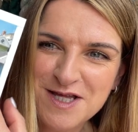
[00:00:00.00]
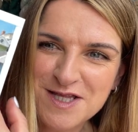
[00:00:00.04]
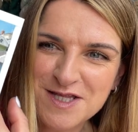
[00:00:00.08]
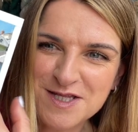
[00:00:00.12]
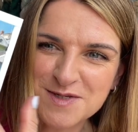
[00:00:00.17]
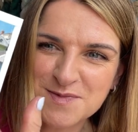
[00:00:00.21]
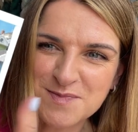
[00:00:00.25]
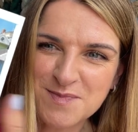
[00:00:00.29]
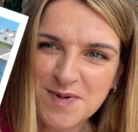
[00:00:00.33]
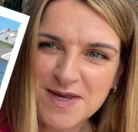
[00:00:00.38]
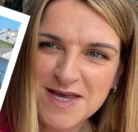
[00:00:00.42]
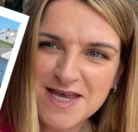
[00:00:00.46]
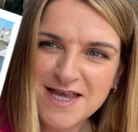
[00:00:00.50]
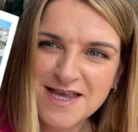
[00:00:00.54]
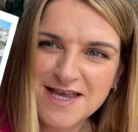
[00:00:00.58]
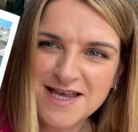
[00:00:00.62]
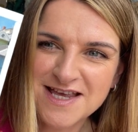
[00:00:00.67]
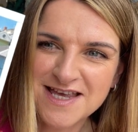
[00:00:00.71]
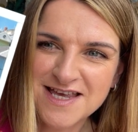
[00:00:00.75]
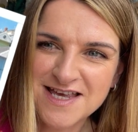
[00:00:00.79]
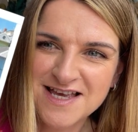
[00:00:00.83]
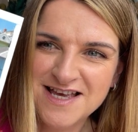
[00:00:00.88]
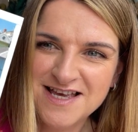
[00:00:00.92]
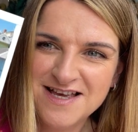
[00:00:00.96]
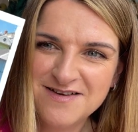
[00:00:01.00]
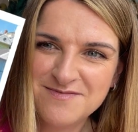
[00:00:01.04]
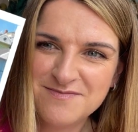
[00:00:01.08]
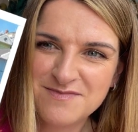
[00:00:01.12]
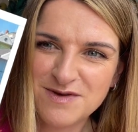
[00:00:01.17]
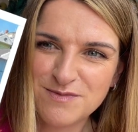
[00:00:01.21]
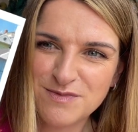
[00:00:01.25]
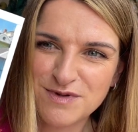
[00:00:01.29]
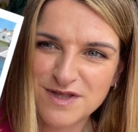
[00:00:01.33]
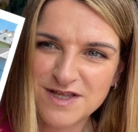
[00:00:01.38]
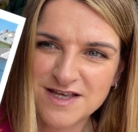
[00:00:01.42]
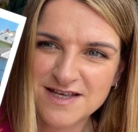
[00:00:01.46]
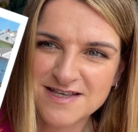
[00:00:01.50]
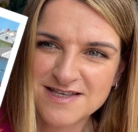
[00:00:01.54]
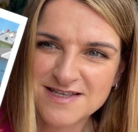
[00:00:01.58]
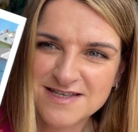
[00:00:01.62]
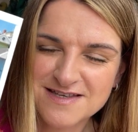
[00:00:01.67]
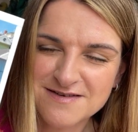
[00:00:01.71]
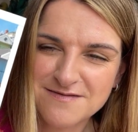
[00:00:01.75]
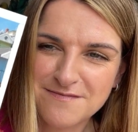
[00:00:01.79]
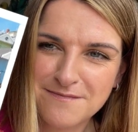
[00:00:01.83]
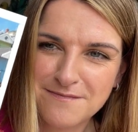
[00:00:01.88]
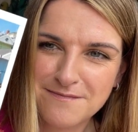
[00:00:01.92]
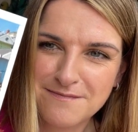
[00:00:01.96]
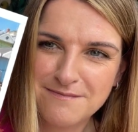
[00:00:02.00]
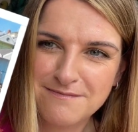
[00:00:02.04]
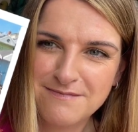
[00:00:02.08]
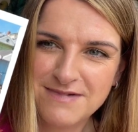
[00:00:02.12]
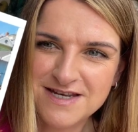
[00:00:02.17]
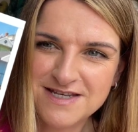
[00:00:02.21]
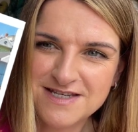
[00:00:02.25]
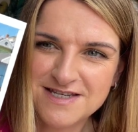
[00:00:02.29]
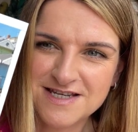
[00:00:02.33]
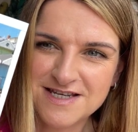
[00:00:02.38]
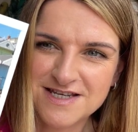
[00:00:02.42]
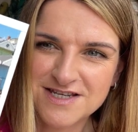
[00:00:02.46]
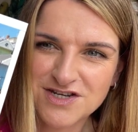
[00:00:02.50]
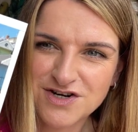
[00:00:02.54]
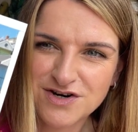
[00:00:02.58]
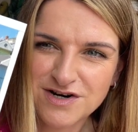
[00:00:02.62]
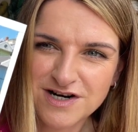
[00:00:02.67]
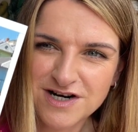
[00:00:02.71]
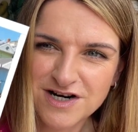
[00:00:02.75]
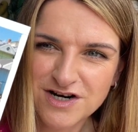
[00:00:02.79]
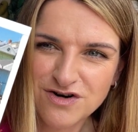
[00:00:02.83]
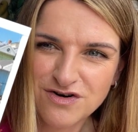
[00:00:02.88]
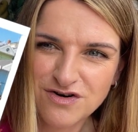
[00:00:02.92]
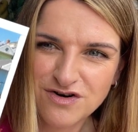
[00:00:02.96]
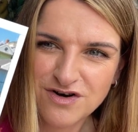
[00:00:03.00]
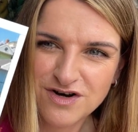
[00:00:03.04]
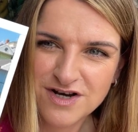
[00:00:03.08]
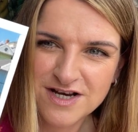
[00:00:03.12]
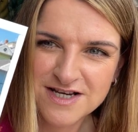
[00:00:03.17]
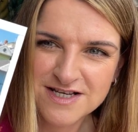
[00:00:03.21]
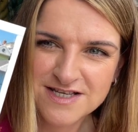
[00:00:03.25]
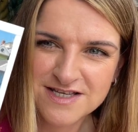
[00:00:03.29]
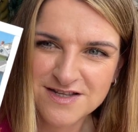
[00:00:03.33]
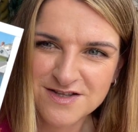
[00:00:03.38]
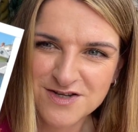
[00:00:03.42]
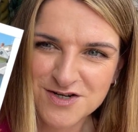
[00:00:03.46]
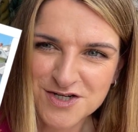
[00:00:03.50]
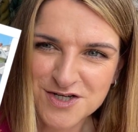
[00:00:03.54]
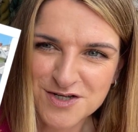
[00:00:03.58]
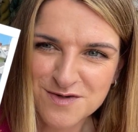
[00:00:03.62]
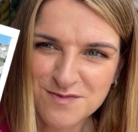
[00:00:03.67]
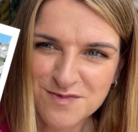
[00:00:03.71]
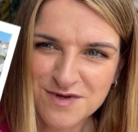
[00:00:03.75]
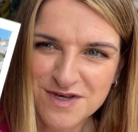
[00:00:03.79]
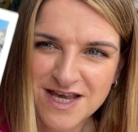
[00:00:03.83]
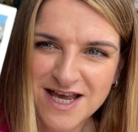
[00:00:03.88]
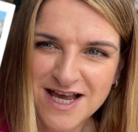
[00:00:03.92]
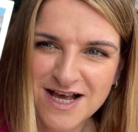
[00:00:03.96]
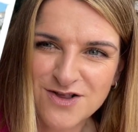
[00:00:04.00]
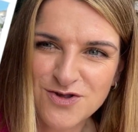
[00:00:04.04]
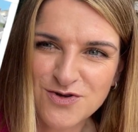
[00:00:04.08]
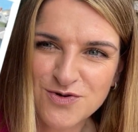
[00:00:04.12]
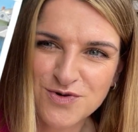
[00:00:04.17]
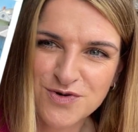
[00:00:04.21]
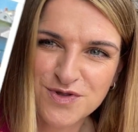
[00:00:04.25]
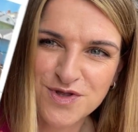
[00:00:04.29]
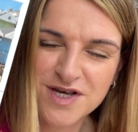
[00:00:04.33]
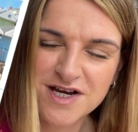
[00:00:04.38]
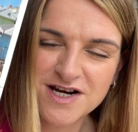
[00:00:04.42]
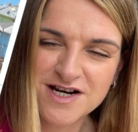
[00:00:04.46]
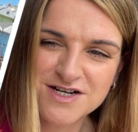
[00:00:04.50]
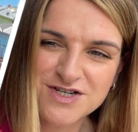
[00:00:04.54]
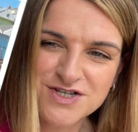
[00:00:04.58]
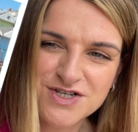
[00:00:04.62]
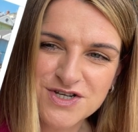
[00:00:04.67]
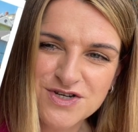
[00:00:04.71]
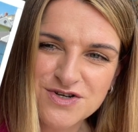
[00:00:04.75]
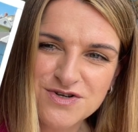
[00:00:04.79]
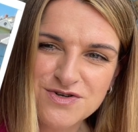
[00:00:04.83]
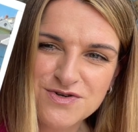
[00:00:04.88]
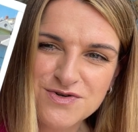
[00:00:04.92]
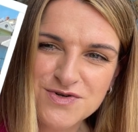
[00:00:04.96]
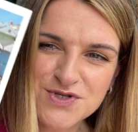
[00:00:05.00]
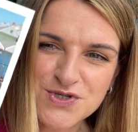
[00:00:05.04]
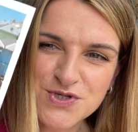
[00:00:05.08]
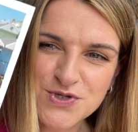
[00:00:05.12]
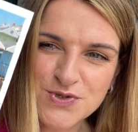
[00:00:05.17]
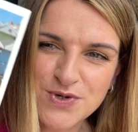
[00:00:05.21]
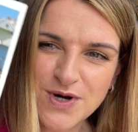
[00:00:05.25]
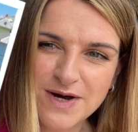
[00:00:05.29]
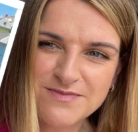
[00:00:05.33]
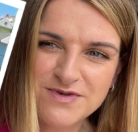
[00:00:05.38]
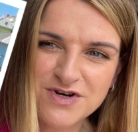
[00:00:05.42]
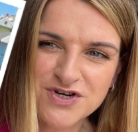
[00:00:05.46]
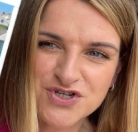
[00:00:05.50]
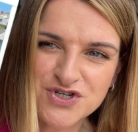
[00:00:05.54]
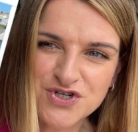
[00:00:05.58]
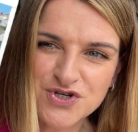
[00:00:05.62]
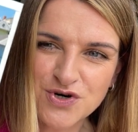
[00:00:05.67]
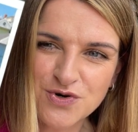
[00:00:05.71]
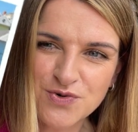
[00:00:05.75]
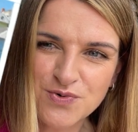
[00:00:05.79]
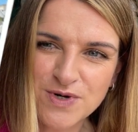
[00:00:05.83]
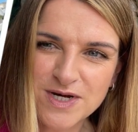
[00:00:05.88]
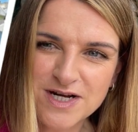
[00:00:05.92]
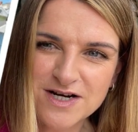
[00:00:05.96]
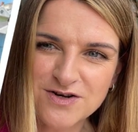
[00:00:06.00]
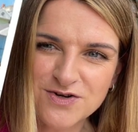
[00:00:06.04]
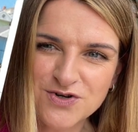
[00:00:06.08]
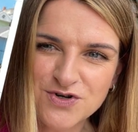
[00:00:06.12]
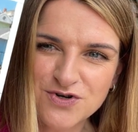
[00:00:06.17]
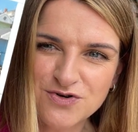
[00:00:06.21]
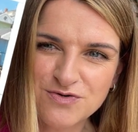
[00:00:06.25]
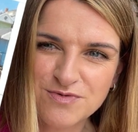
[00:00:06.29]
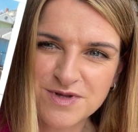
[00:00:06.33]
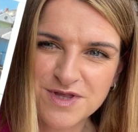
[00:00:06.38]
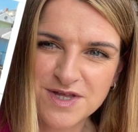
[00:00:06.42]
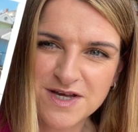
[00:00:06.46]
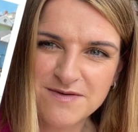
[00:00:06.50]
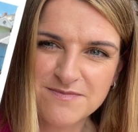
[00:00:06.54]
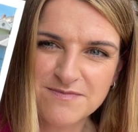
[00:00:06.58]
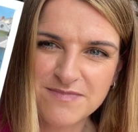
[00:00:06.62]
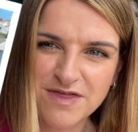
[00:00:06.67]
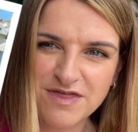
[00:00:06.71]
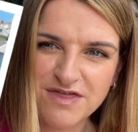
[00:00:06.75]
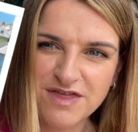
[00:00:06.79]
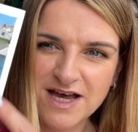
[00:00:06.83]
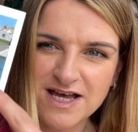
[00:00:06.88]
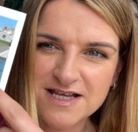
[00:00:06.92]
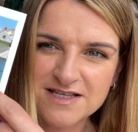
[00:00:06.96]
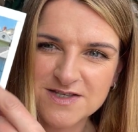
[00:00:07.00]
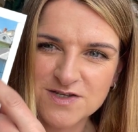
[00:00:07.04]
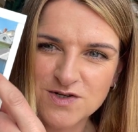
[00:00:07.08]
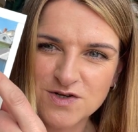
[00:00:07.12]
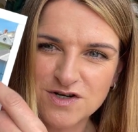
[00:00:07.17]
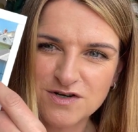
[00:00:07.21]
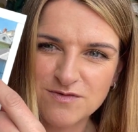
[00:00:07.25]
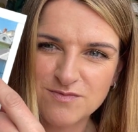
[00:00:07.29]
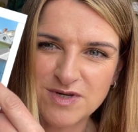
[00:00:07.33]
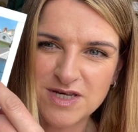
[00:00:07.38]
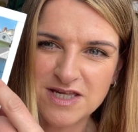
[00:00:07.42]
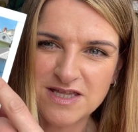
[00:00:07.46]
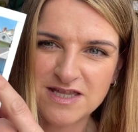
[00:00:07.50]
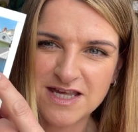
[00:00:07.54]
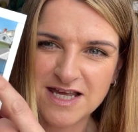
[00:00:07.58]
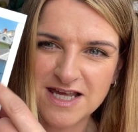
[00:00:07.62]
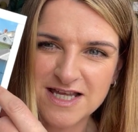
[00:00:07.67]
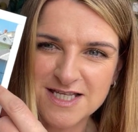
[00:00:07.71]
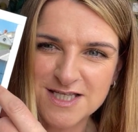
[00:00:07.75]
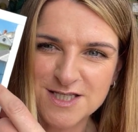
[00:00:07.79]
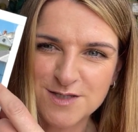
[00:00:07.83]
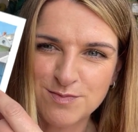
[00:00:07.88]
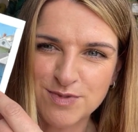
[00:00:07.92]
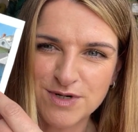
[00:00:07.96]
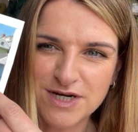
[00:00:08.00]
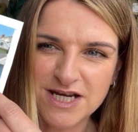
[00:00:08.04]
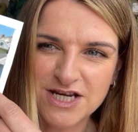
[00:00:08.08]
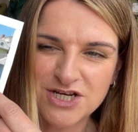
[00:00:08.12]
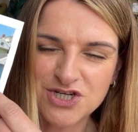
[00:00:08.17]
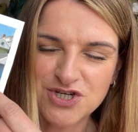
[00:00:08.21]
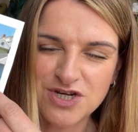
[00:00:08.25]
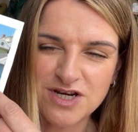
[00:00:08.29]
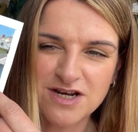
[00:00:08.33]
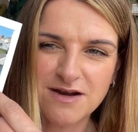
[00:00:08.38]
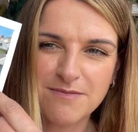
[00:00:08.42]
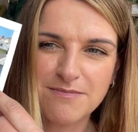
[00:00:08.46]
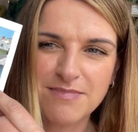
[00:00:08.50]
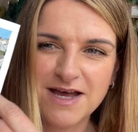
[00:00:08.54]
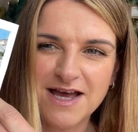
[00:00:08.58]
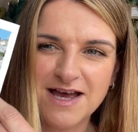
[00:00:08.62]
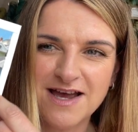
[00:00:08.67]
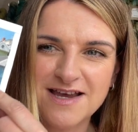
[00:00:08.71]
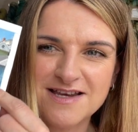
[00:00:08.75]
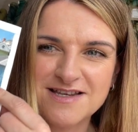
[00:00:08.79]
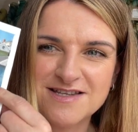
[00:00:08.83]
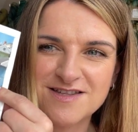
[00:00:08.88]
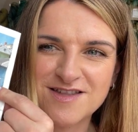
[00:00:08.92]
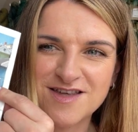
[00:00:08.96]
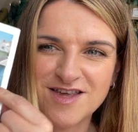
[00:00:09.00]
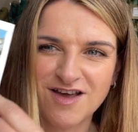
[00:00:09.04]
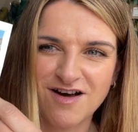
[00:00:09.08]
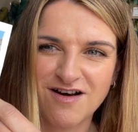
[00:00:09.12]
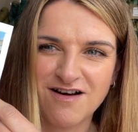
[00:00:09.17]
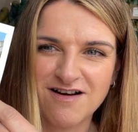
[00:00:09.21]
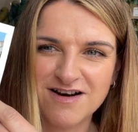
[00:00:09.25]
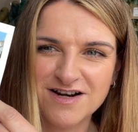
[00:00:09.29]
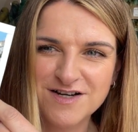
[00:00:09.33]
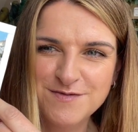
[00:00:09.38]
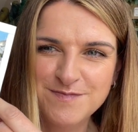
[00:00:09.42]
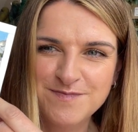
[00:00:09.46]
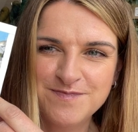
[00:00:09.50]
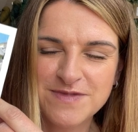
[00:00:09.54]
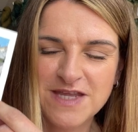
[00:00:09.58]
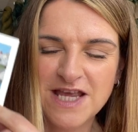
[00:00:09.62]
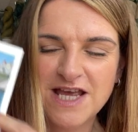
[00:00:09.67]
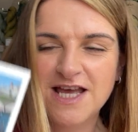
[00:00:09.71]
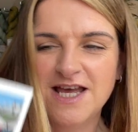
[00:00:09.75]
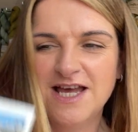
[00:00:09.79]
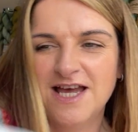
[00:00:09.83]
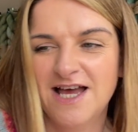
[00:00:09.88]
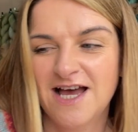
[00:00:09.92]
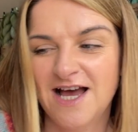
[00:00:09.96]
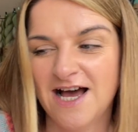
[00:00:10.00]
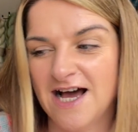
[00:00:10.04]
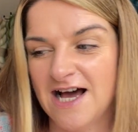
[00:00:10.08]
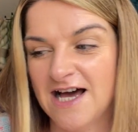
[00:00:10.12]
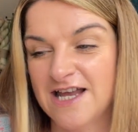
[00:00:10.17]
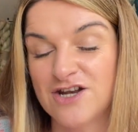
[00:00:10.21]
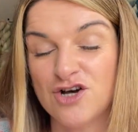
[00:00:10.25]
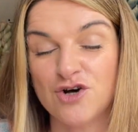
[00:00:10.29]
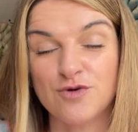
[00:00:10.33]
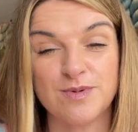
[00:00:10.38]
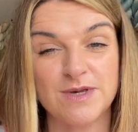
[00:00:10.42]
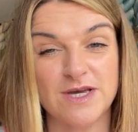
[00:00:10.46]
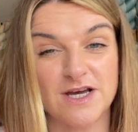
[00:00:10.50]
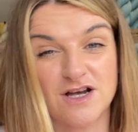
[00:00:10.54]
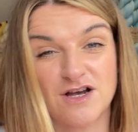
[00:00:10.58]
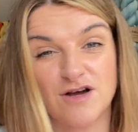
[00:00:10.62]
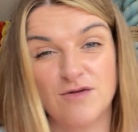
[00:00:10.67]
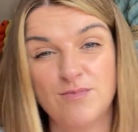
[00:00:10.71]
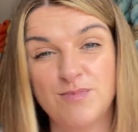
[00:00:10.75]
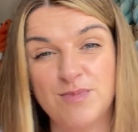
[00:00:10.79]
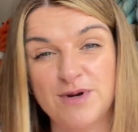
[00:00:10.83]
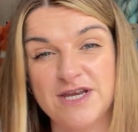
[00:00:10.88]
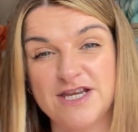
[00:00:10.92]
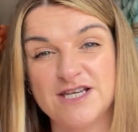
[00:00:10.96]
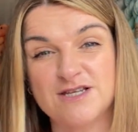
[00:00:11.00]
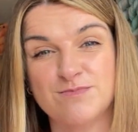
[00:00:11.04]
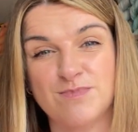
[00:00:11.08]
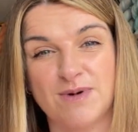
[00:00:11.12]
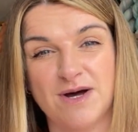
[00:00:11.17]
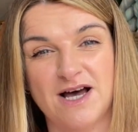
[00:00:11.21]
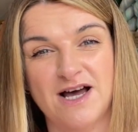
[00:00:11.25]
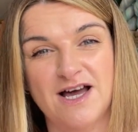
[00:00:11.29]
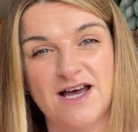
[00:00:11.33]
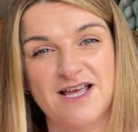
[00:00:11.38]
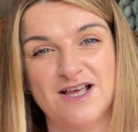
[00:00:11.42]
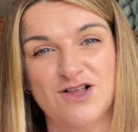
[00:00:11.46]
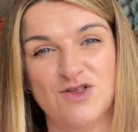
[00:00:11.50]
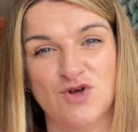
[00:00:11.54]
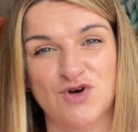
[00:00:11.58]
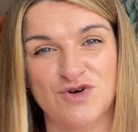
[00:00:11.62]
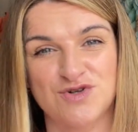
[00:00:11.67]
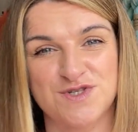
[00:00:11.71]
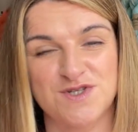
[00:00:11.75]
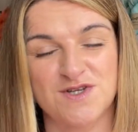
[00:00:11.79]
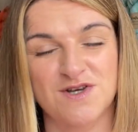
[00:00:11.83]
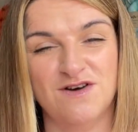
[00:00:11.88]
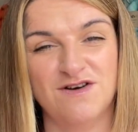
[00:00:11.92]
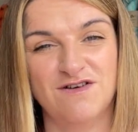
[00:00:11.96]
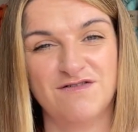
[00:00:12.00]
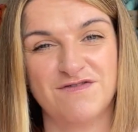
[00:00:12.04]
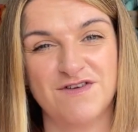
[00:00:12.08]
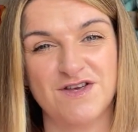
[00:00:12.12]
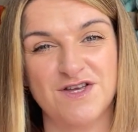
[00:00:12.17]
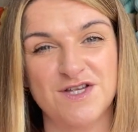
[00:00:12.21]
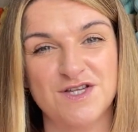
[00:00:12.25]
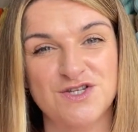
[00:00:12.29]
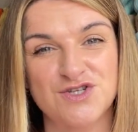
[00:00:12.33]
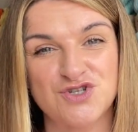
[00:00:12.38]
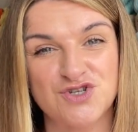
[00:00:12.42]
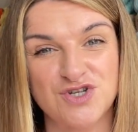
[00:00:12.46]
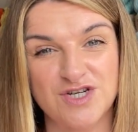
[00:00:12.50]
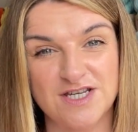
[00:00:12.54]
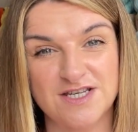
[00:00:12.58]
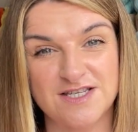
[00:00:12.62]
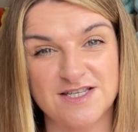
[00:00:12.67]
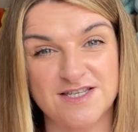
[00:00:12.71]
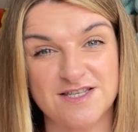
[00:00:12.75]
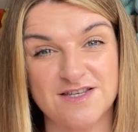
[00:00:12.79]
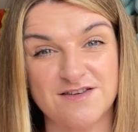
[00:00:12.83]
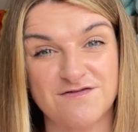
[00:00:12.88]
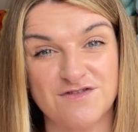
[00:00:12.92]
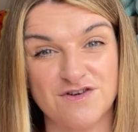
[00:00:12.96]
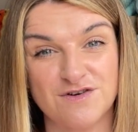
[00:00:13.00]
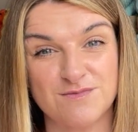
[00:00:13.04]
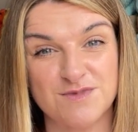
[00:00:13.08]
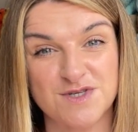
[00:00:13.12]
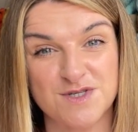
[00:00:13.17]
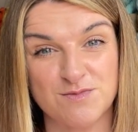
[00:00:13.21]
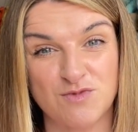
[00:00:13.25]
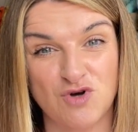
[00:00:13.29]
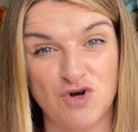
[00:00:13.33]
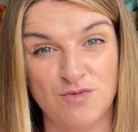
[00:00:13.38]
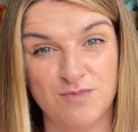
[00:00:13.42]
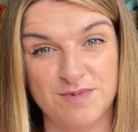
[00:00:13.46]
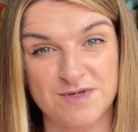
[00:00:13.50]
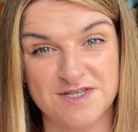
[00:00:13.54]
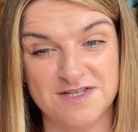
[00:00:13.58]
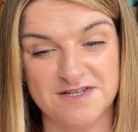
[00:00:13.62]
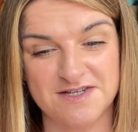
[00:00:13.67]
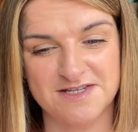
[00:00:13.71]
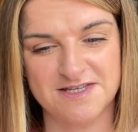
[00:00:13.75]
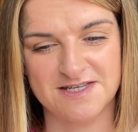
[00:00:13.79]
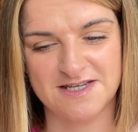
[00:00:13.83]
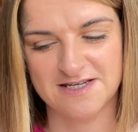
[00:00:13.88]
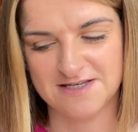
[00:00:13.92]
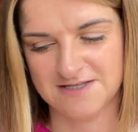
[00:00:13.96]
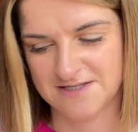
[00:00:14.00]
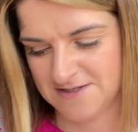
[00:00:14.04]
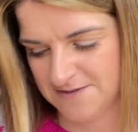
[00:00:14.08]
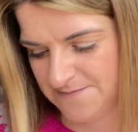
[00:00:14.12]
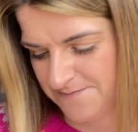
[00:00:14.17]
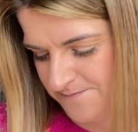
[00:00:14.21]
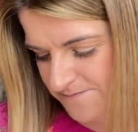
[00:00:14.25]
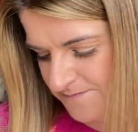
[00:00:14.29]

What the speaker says: There's pink, maybe this minty turquoise, there's some yellow there too, so I'm not sure where I'll go with it, but that's going to be the inspiration behind the yarn, and it'll be accompanied by lots of treats from small businesses.